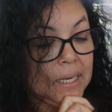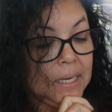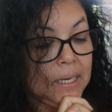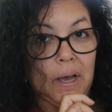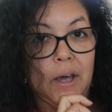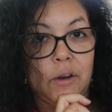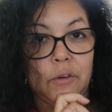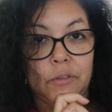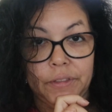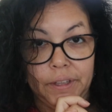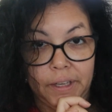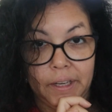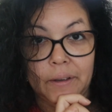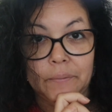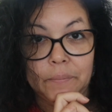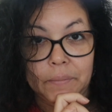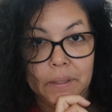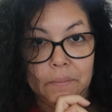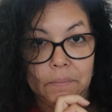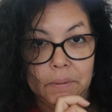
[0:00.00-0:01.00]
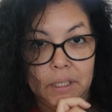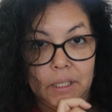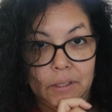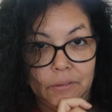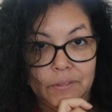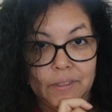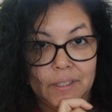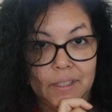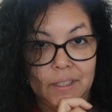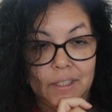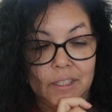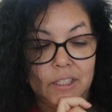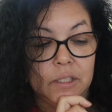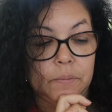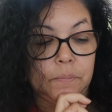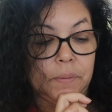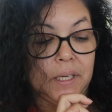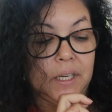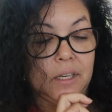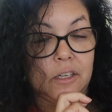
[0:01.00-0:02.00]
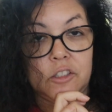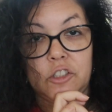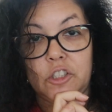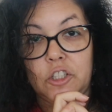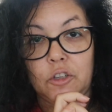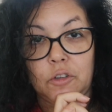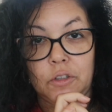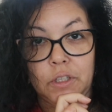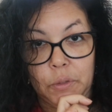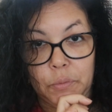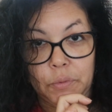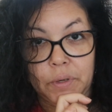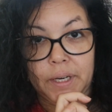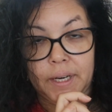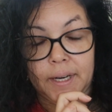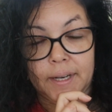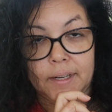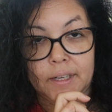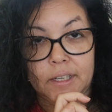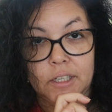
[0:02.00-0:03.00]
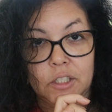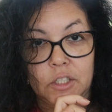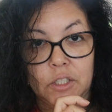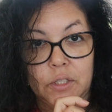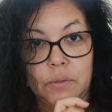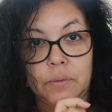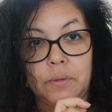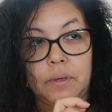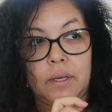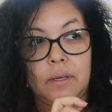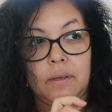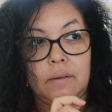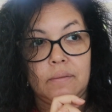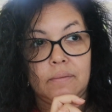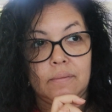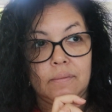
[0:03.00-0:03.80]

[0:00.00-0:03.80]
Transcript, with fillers: I don't think I'm gonna be using this because the only workout I do